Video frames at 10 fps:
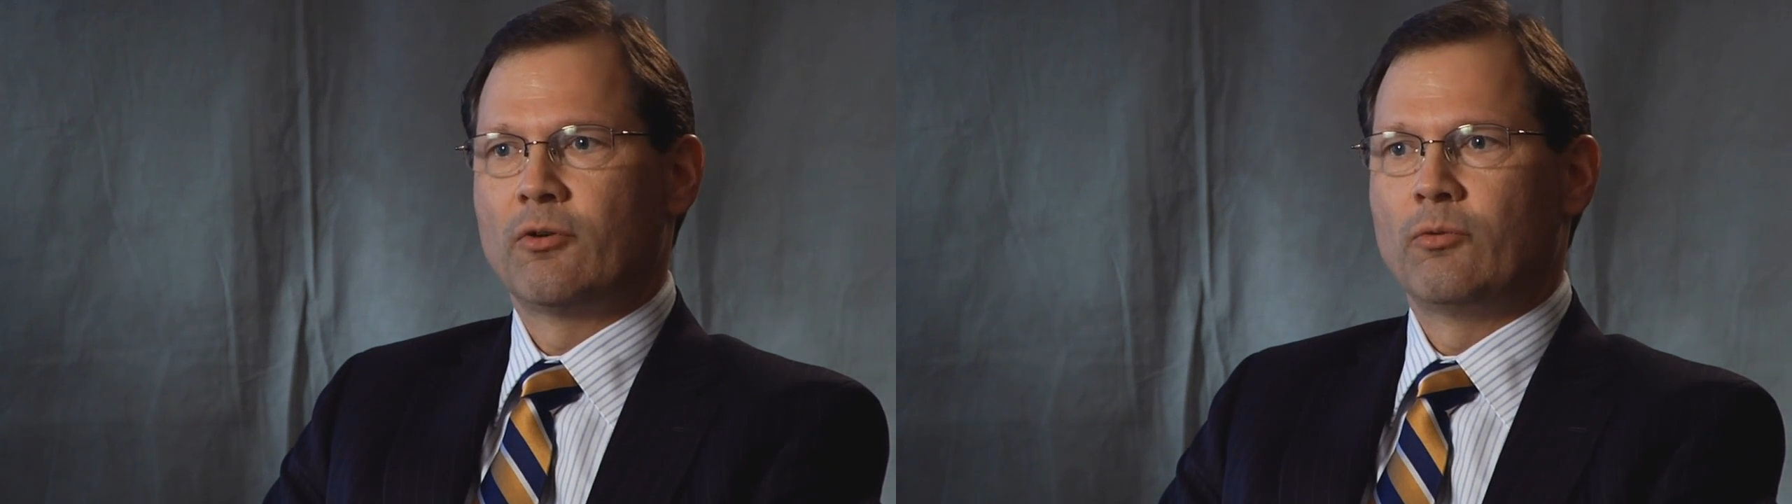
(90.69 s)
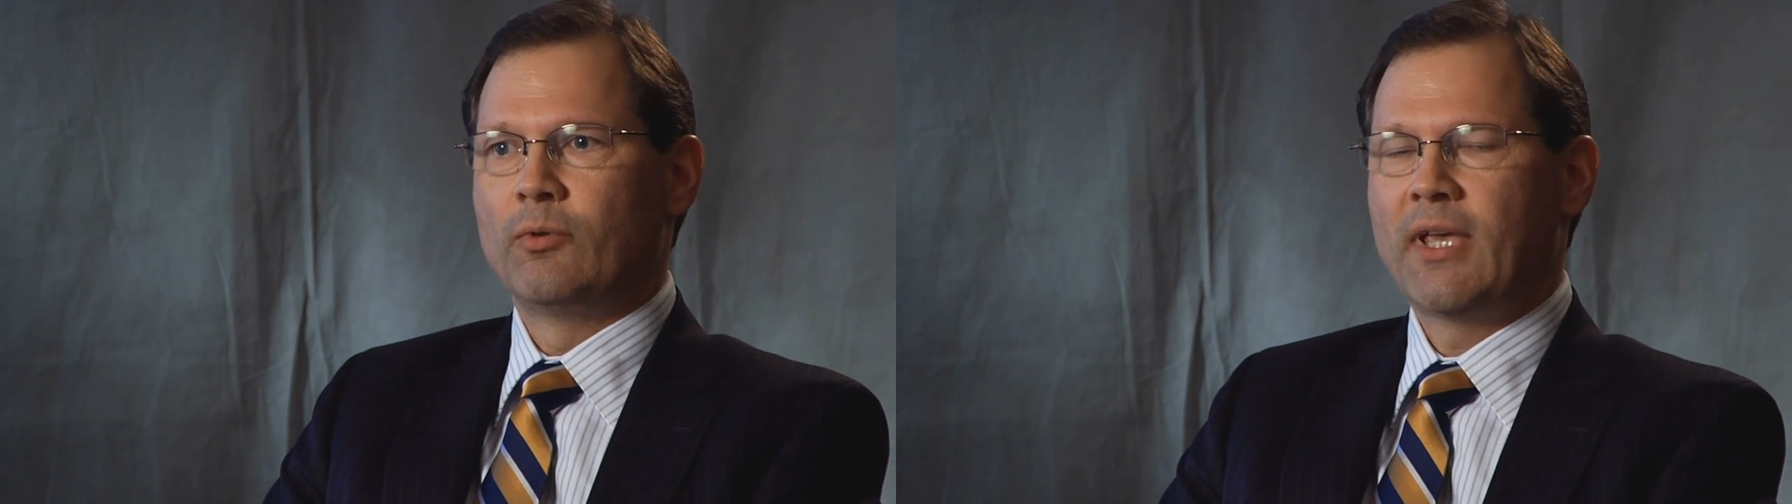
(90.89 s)

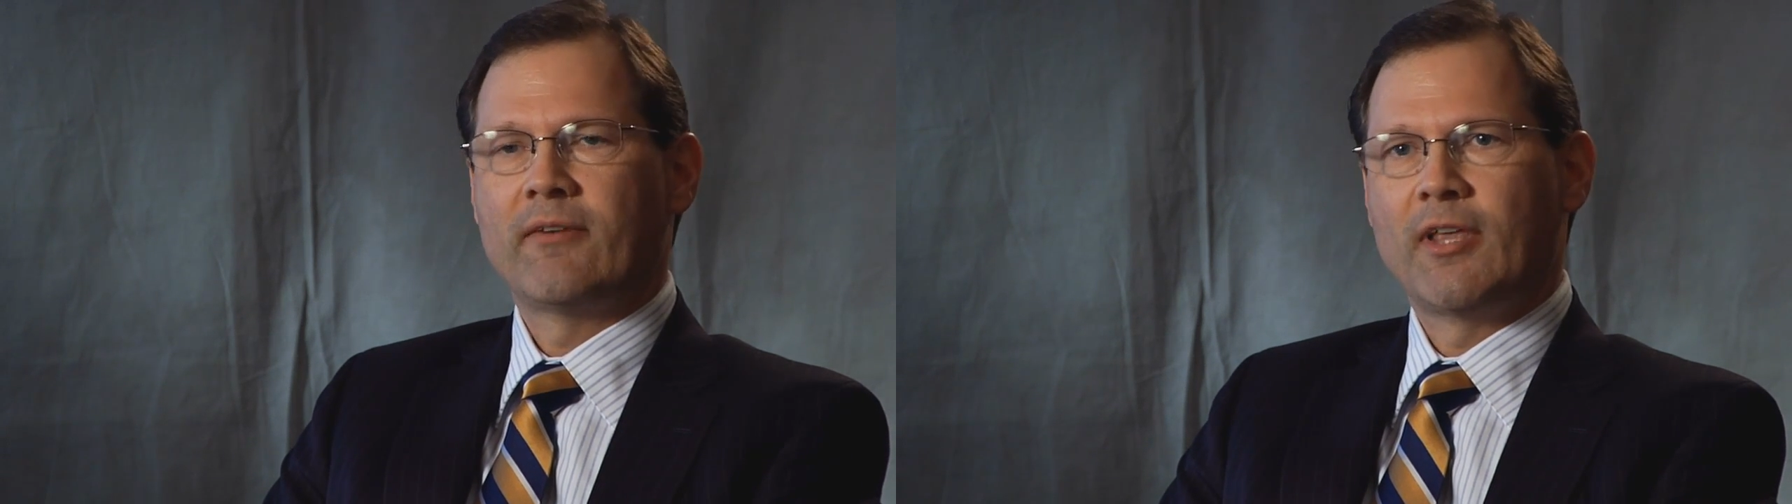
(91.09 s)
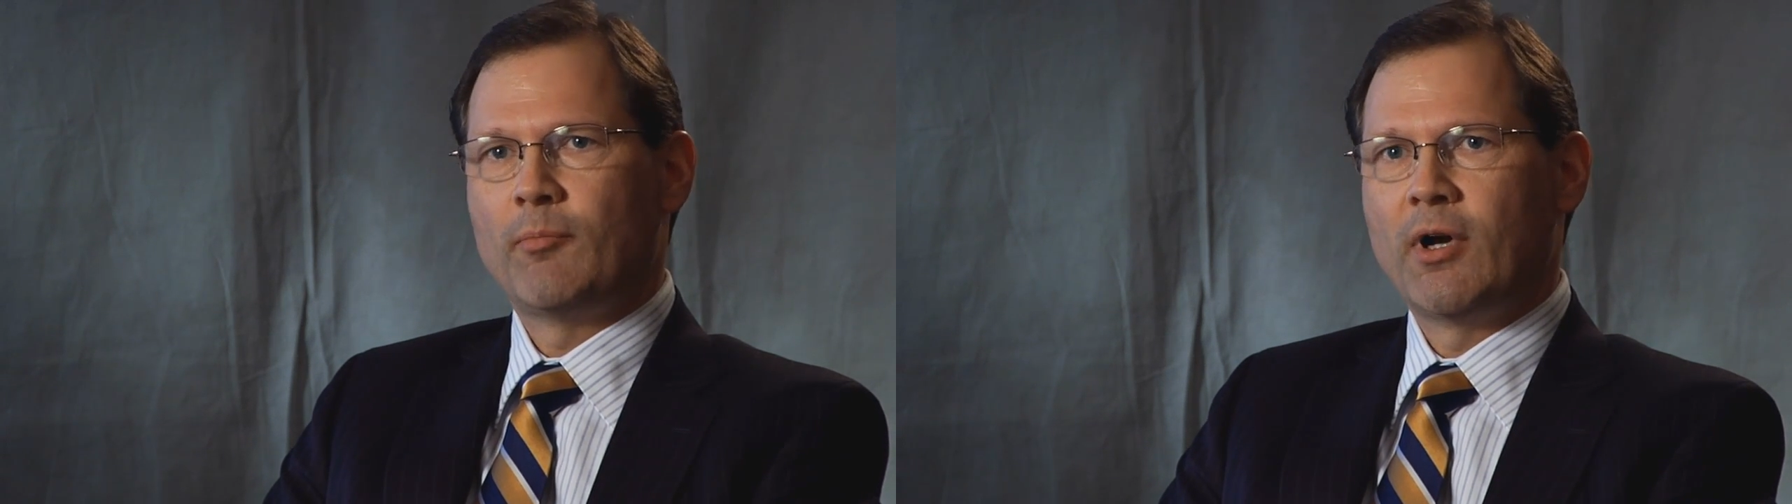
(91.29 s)
we have
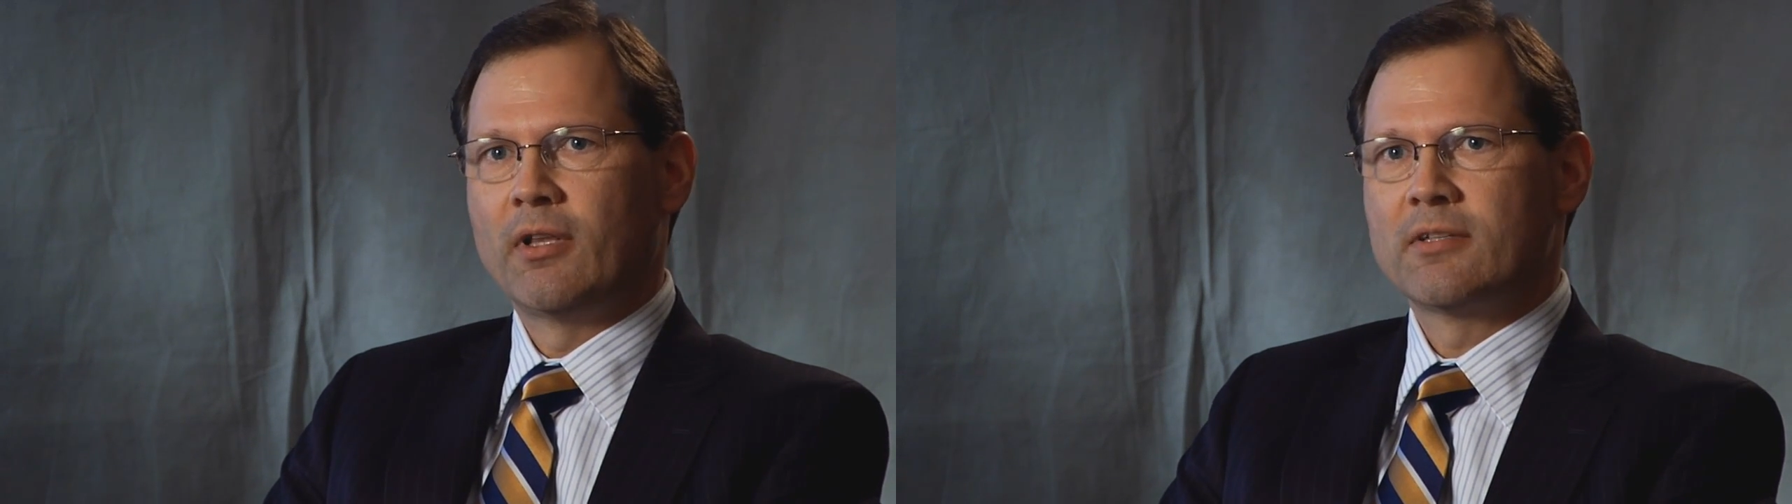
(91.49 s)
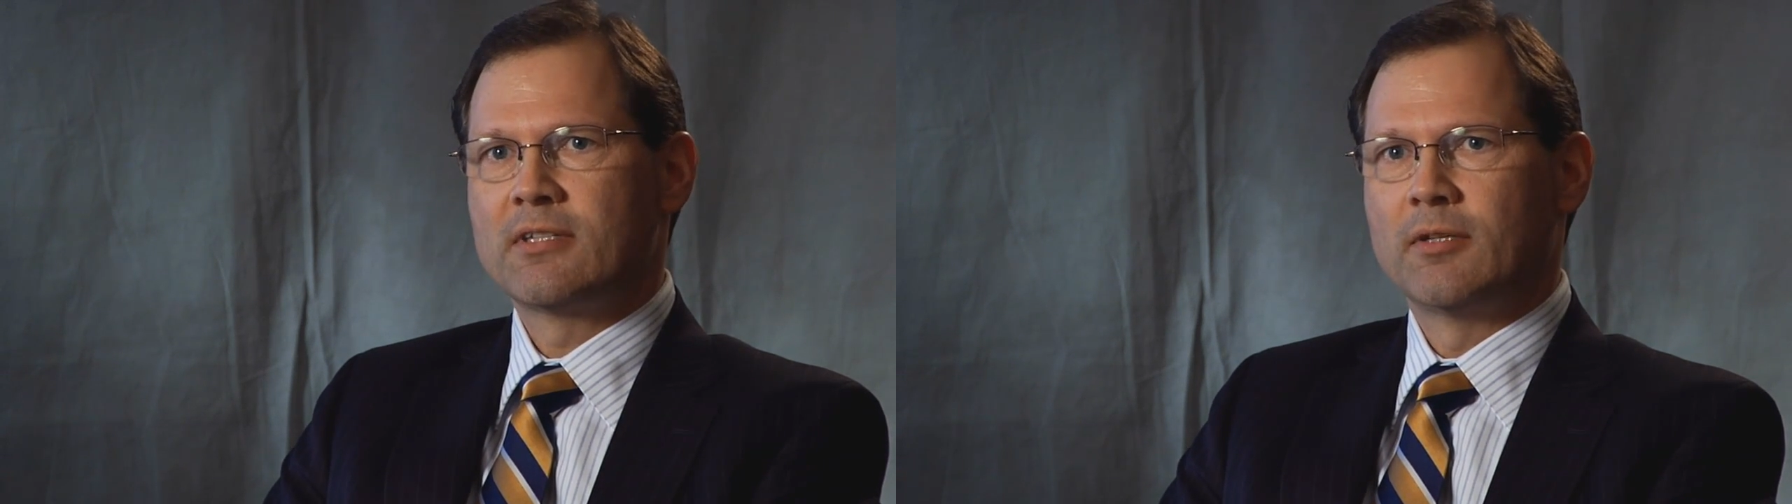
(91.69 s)
that
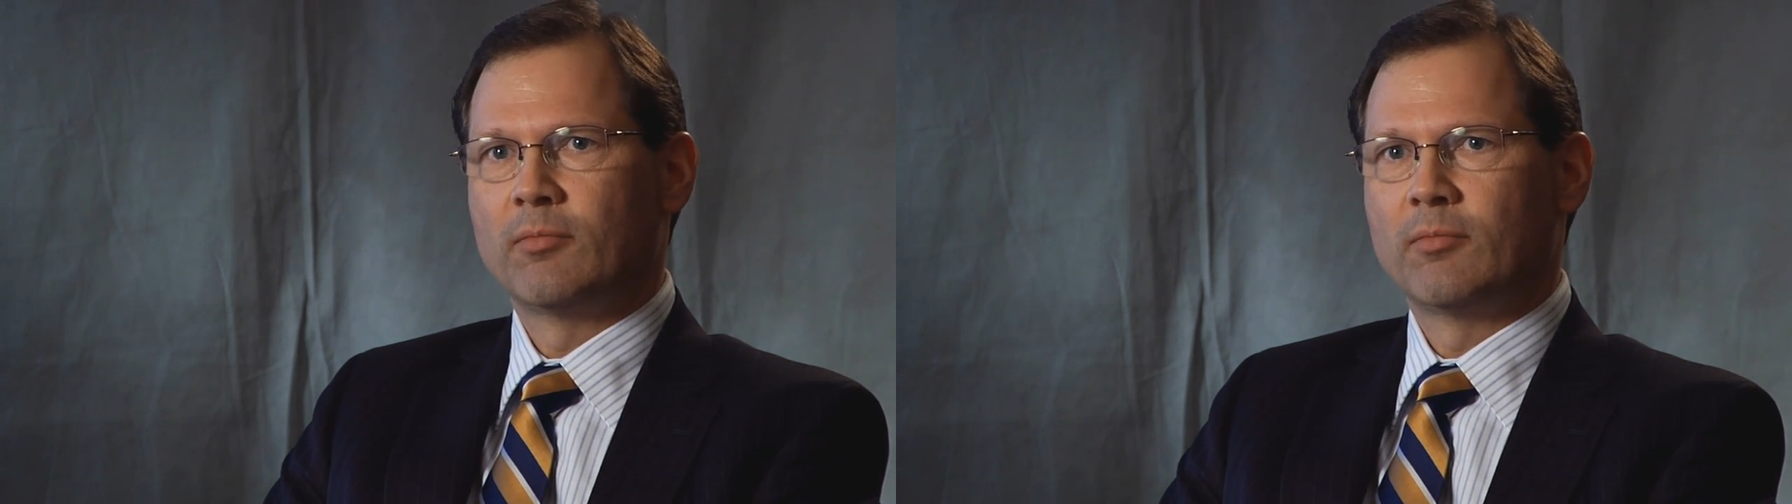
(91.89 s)
policy in